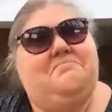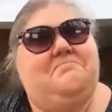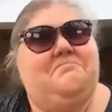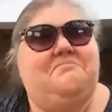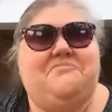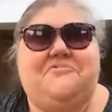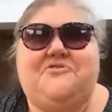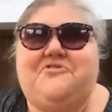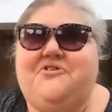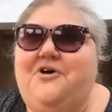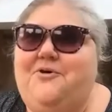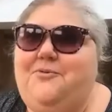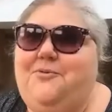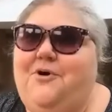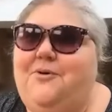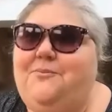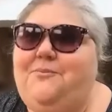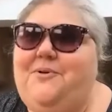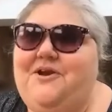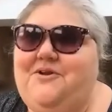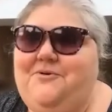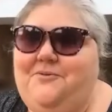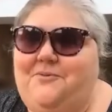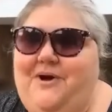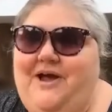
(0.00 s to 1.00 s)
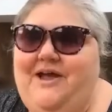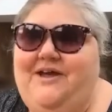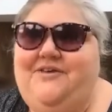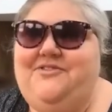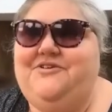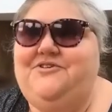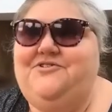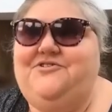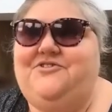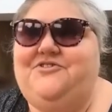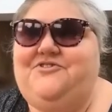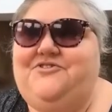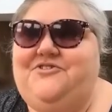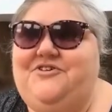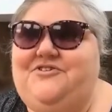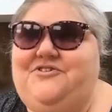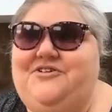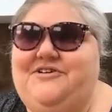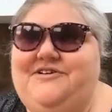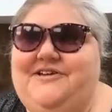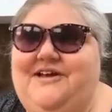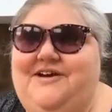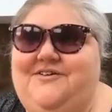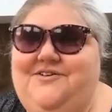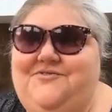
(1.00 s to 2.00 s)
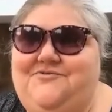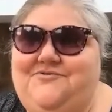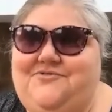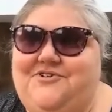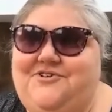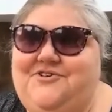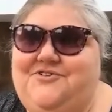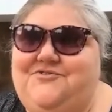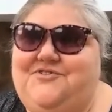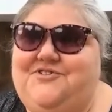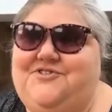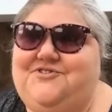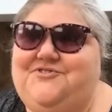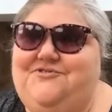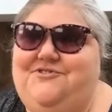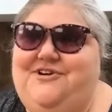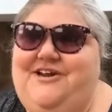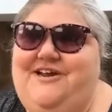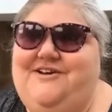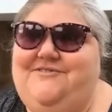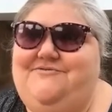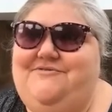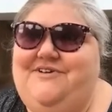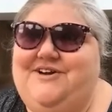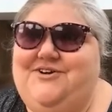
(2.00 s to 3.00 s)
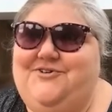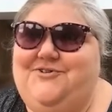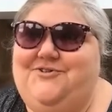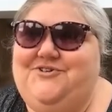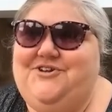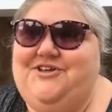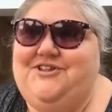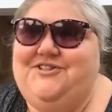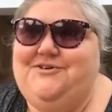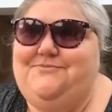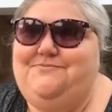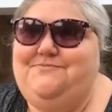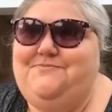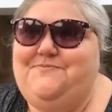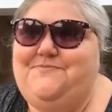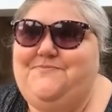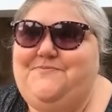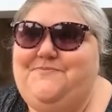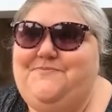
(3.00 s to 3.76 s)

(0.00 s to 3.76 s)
So what better way than just sitting down in front of a screen and recording them?